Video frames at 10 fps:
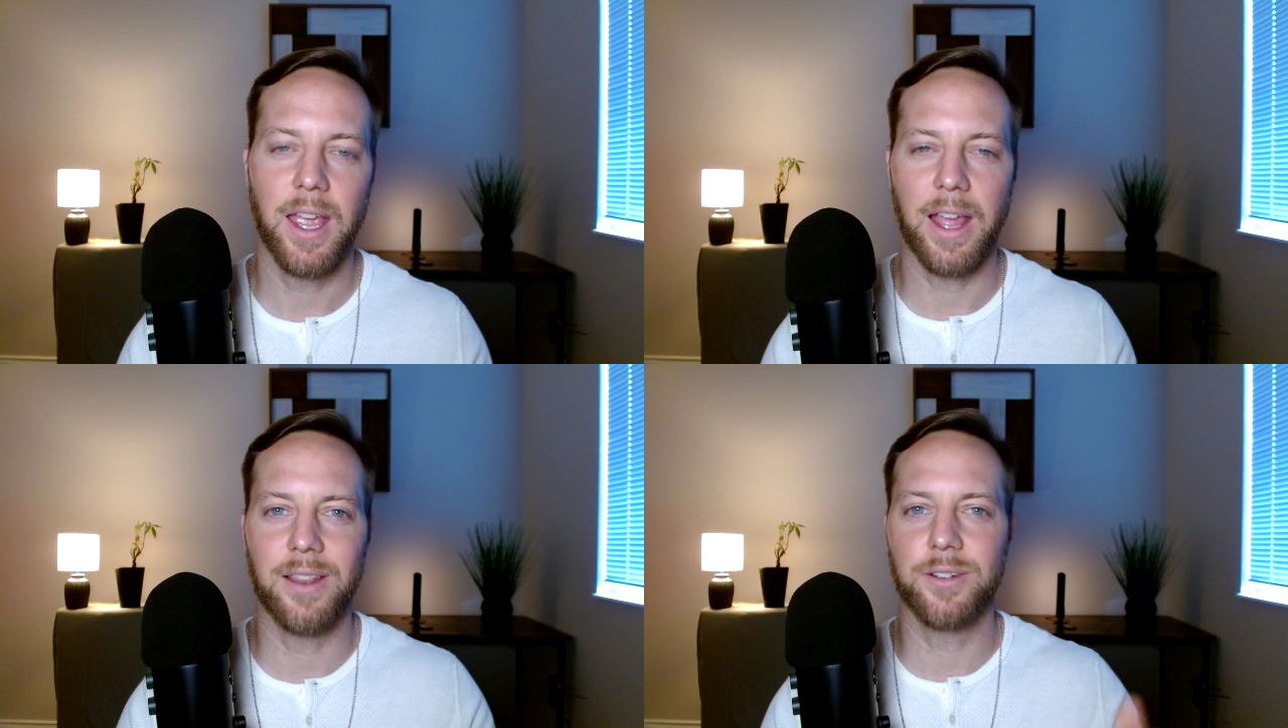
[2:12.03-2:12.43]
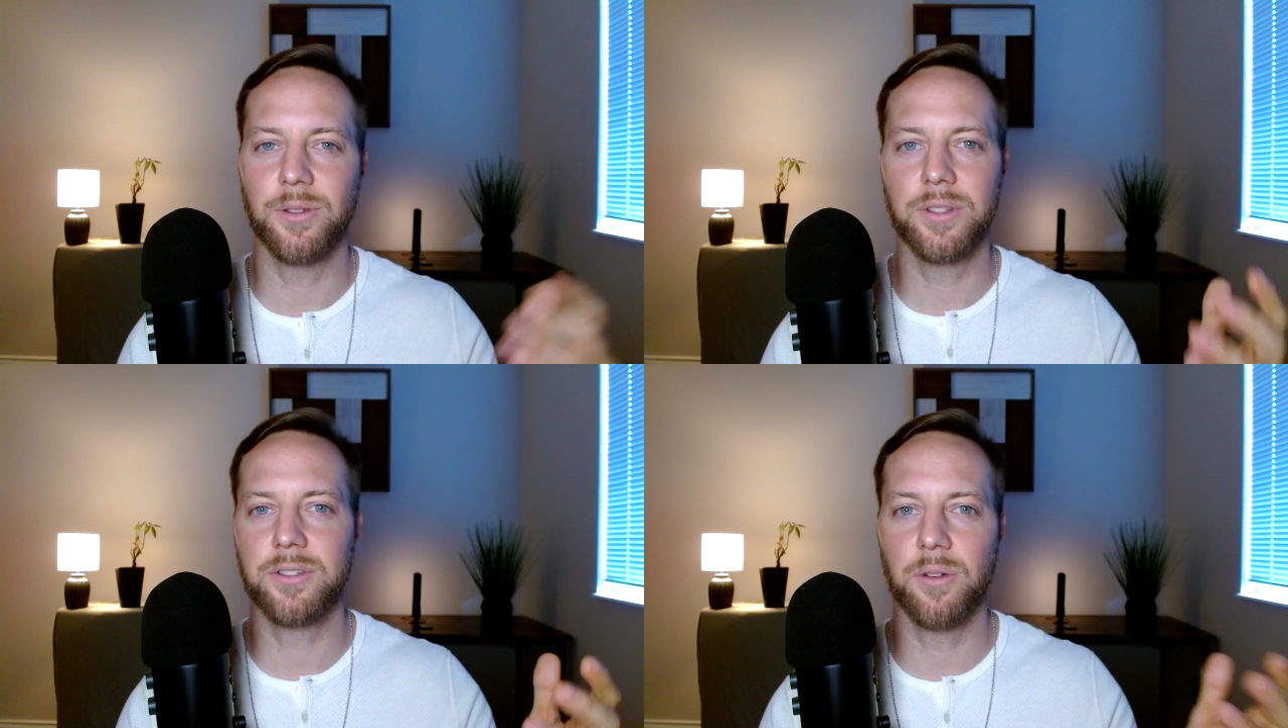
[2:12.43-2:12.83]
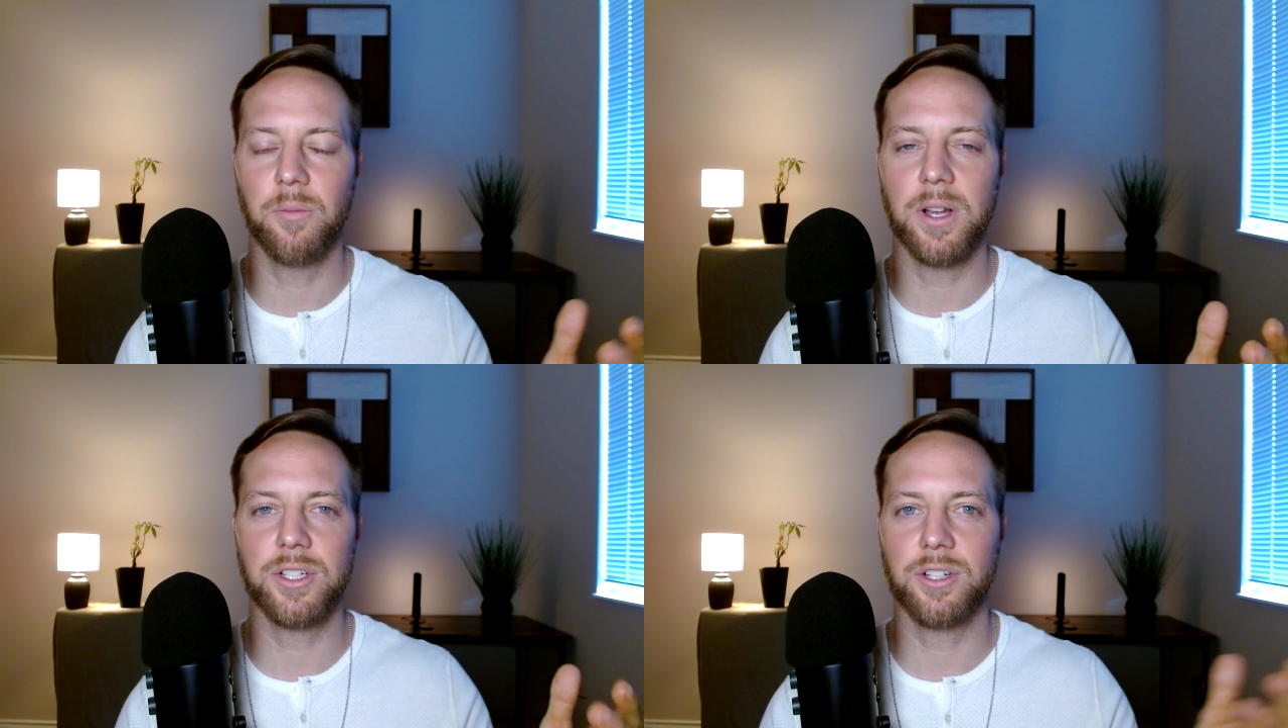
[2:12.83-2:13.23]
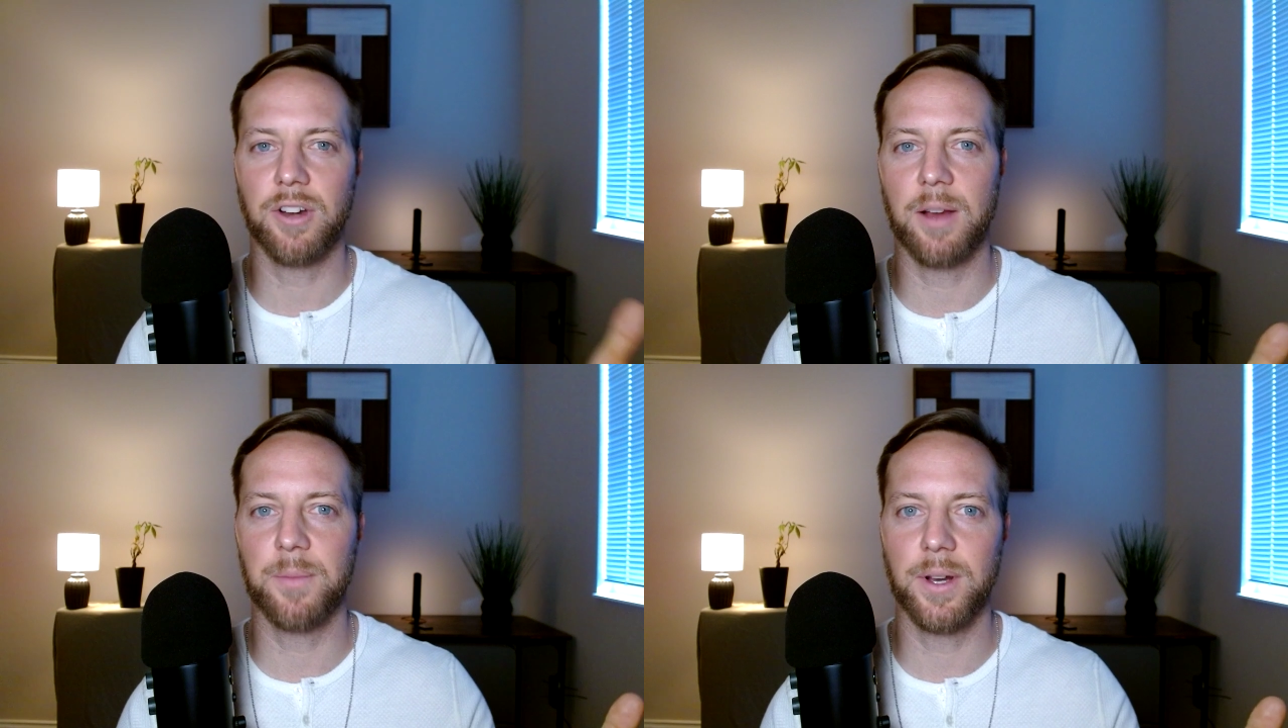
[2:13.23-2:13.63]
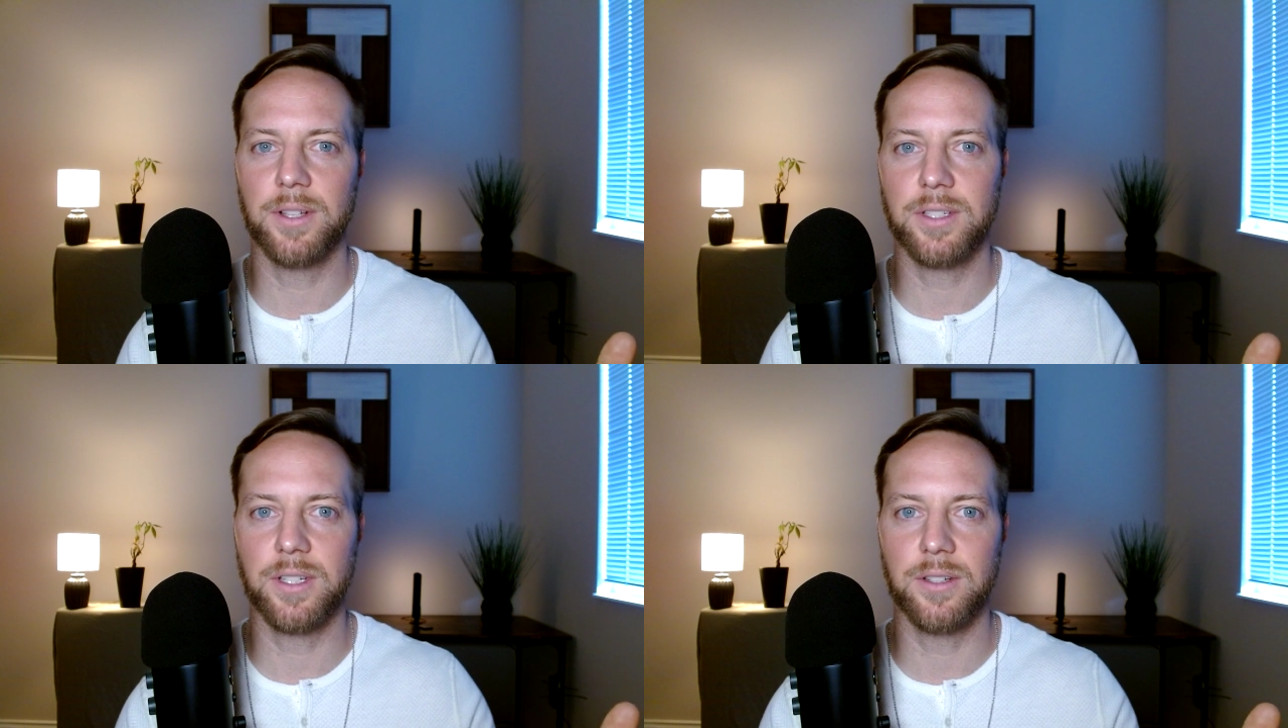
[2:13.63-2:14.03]
And there's only so much your
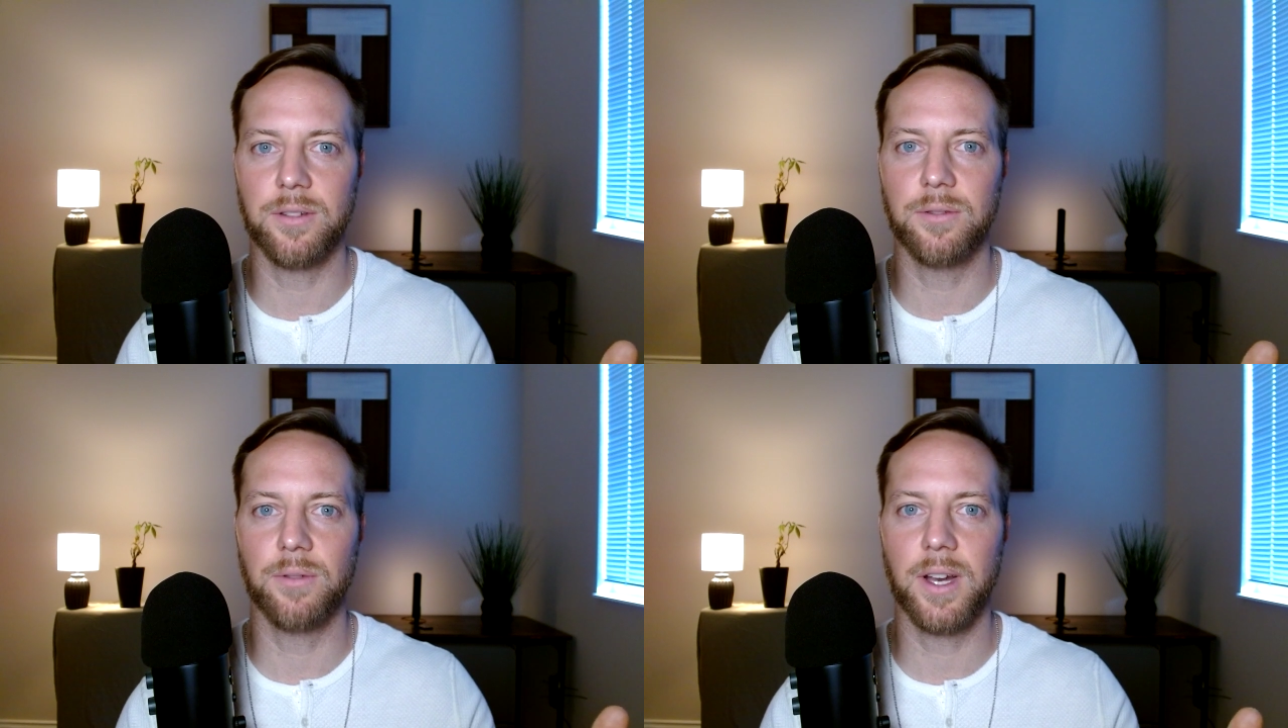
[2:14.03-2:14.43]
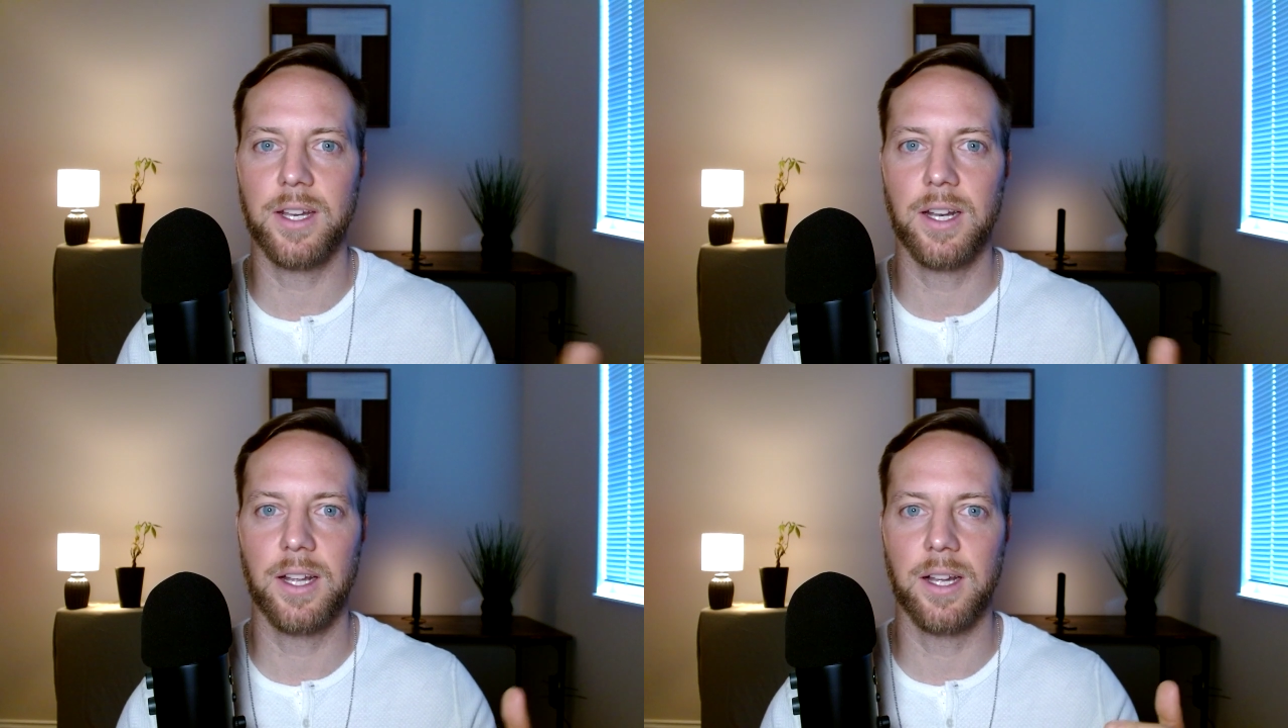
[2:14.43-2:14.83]
grandparents can do, right?